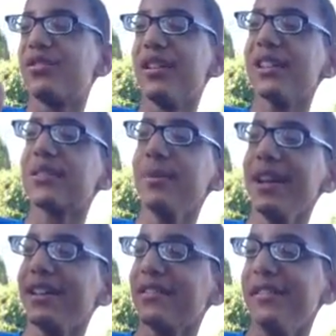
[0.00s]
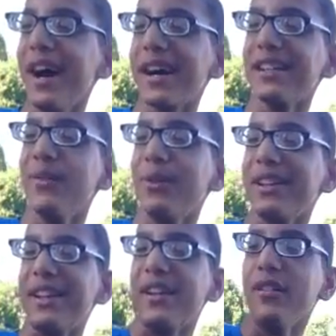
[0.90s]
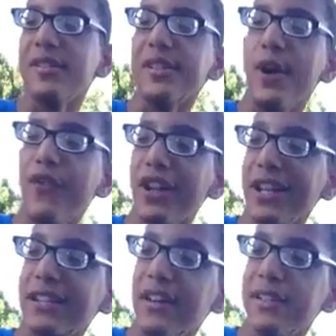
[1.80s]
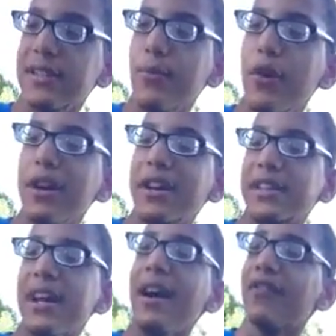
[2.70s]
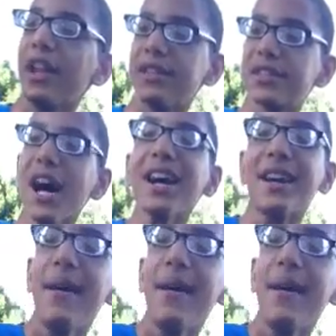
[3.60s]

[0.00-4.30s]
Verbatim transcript: trust me, you're not going to want to use Nerf Elite Darts some more because they suck.